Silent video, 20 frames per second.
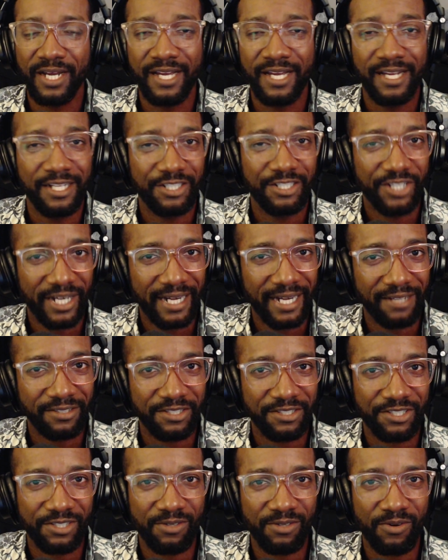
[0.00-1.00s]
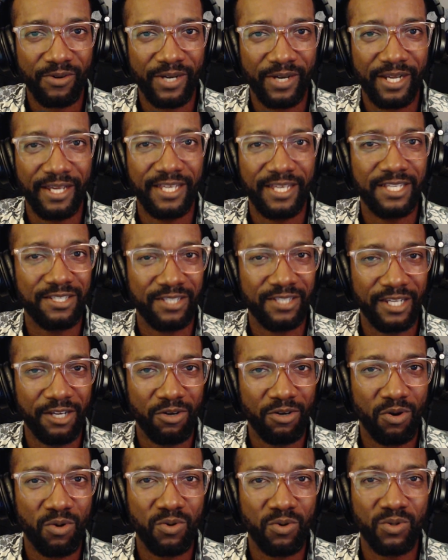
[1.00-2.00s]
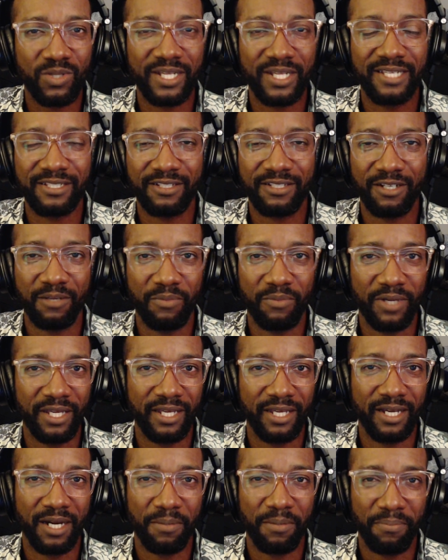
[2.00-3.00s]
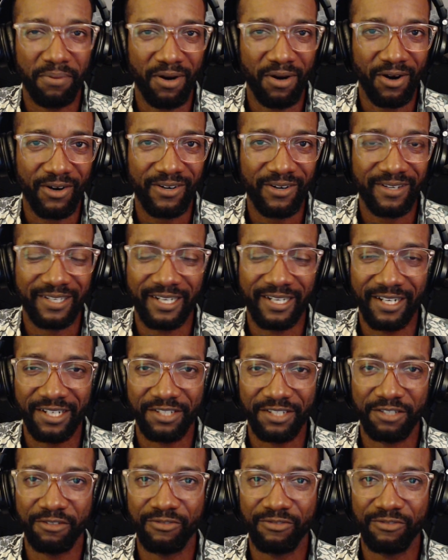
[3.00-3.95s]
Check out the story. Sinkhole is going to be a part of